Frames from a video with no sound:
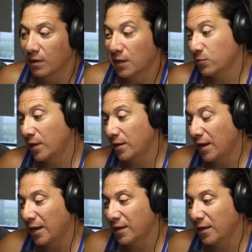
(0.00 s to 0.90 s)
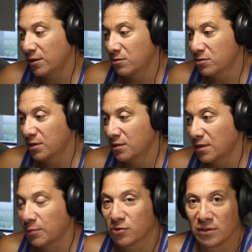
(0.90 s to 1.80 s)
that's when I kind of use these
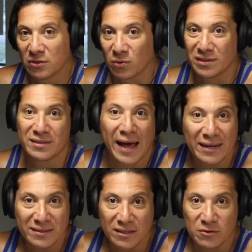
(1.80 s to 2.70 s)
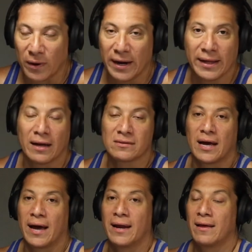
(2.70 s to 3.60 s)
opportunities where it's nasty, it's raining
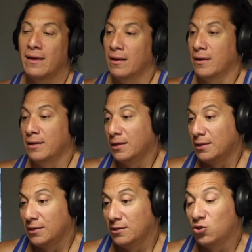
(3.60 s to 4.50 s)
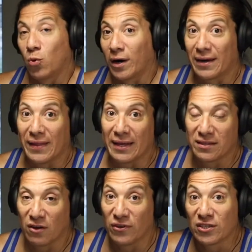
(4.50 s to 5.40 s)
outside, to work on that
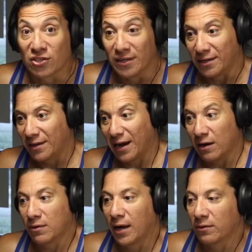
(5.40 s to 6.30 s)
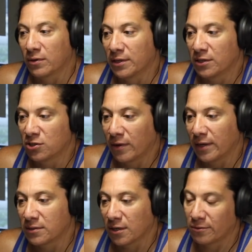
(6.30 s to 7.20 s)
stuff. And it's good. I really enjoy
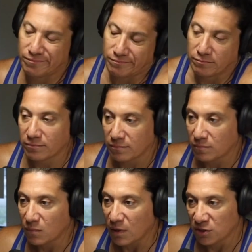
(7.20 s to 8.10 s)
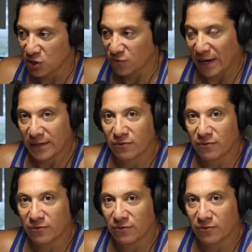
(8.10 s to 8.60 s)
it. So just find